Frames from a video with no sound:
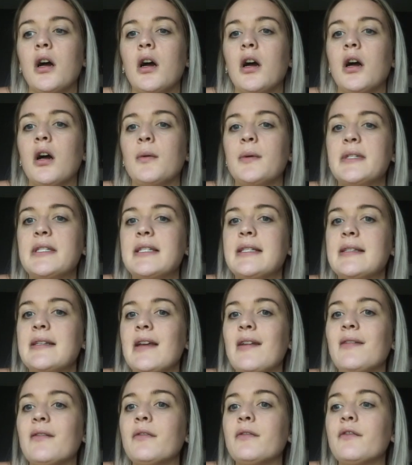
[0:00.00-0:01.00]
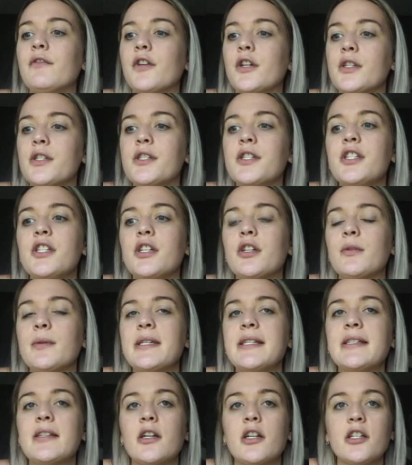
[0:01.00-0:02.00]
would say the first year we
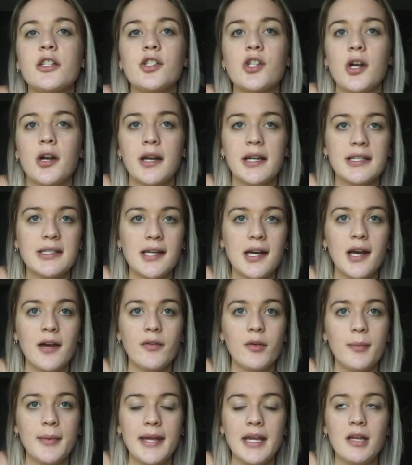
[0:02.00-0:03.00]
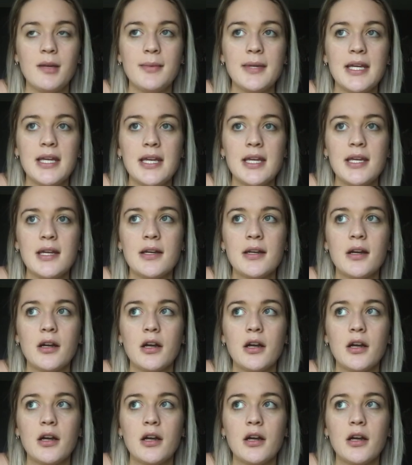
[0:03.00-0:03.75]
started trying to have a baby,